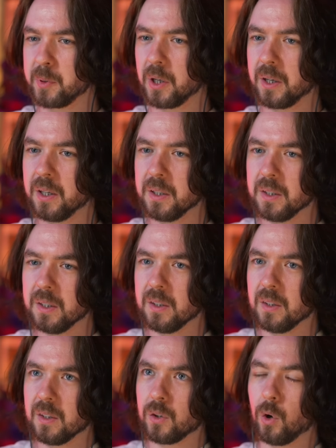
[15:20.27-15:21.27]
But
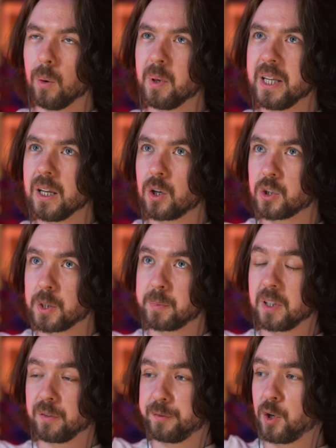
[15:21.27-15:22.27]
normally it goes up
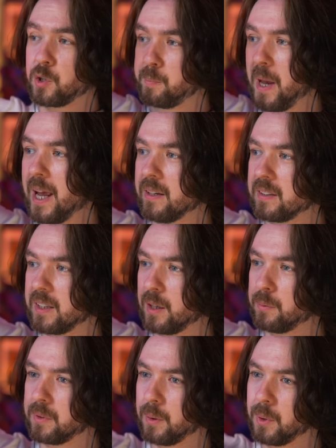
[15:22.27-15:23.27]
to the first bend, and they
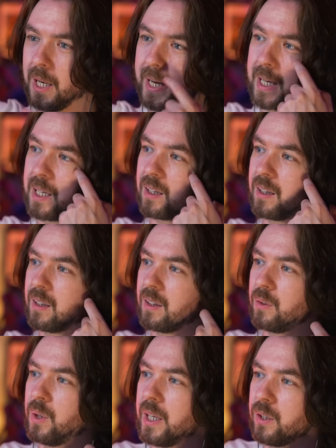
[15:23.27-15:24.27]
were like,
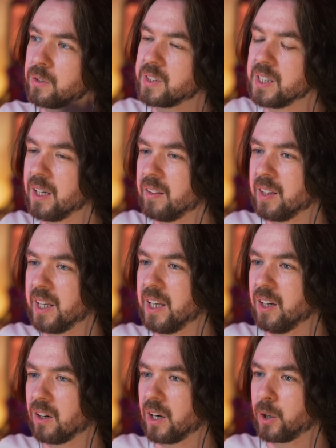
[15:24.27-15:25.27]
well, I don't see anything here.